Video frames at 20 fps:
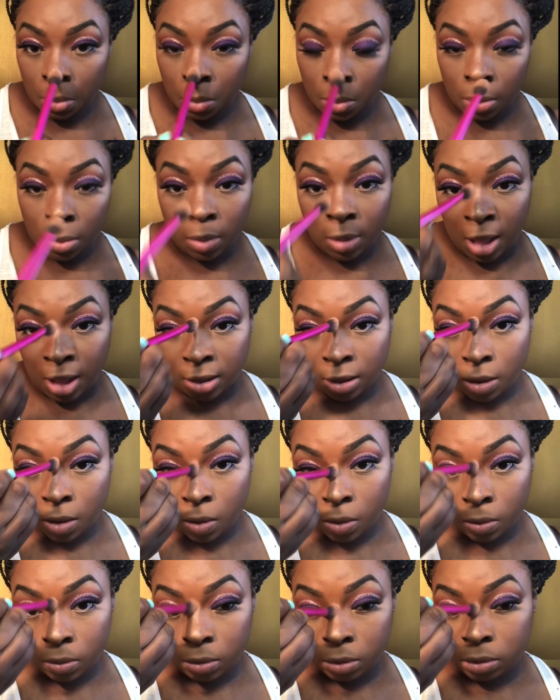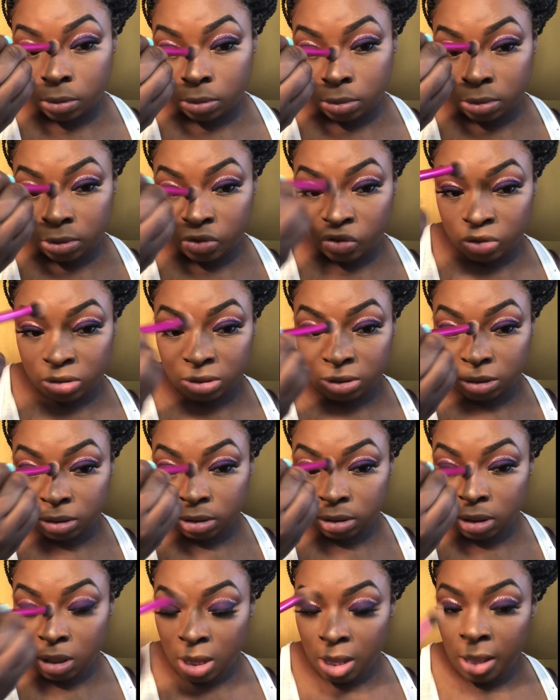Not the whole nose, just
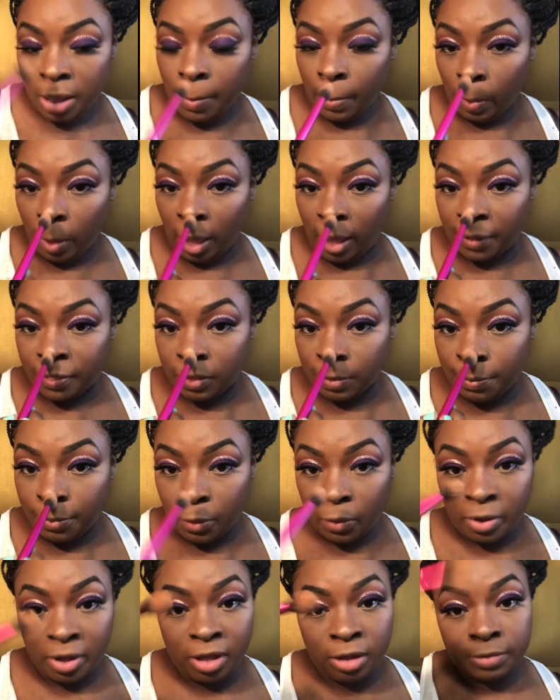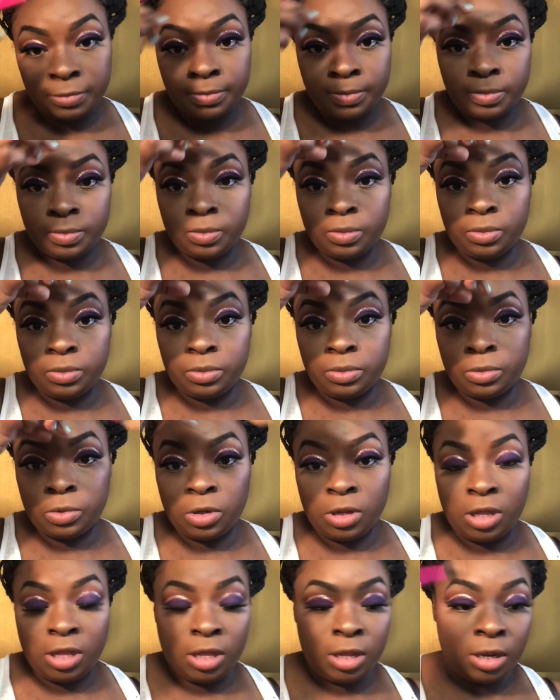at the point
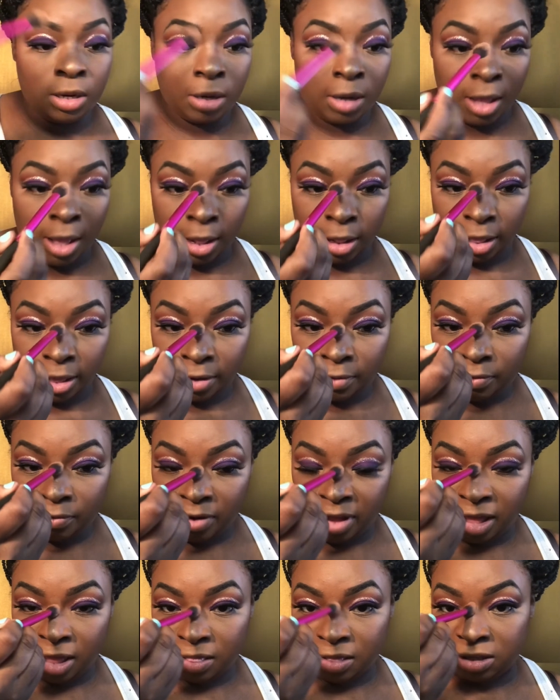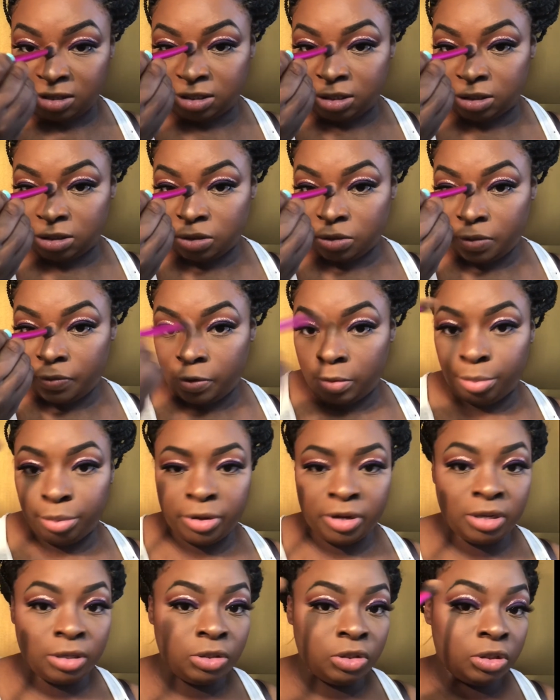and like right in the center of the
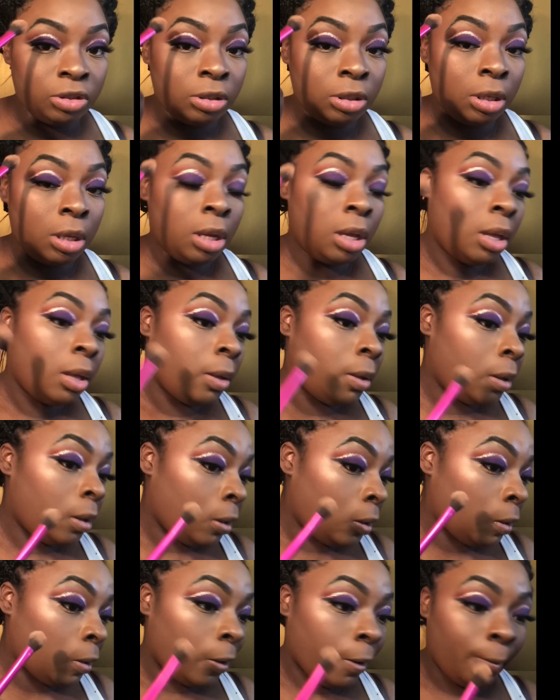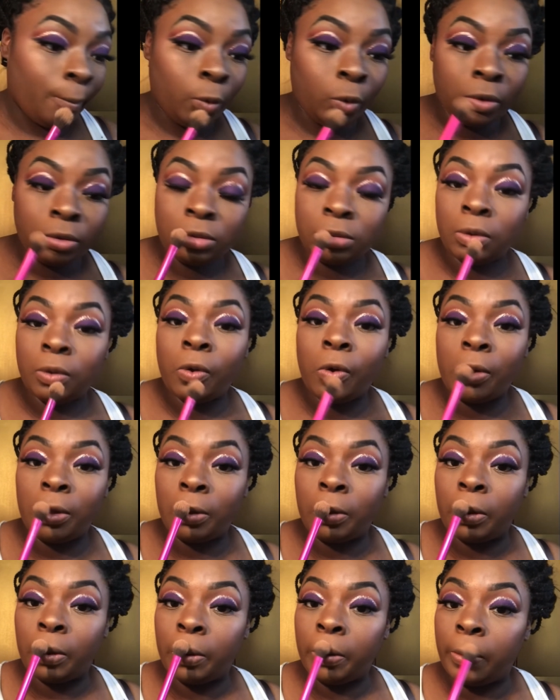bridge. I'm also going
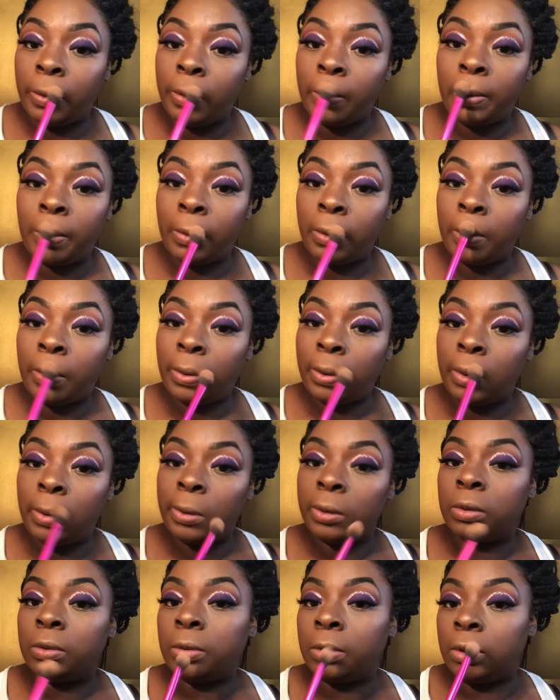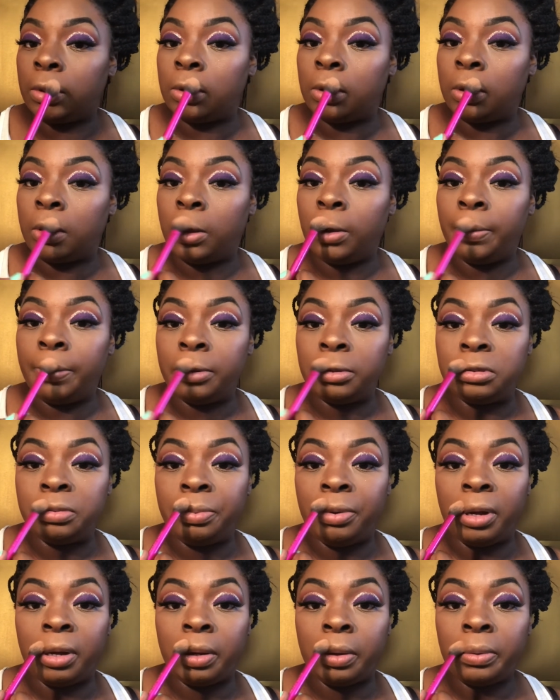to do it at the Cupid's
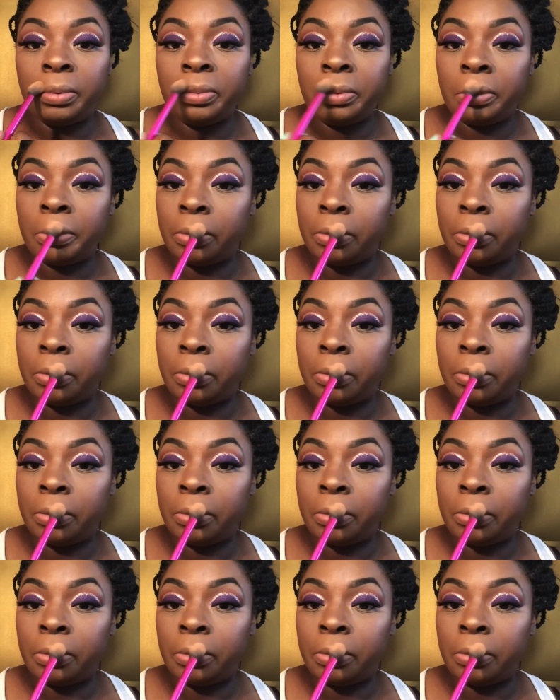bow.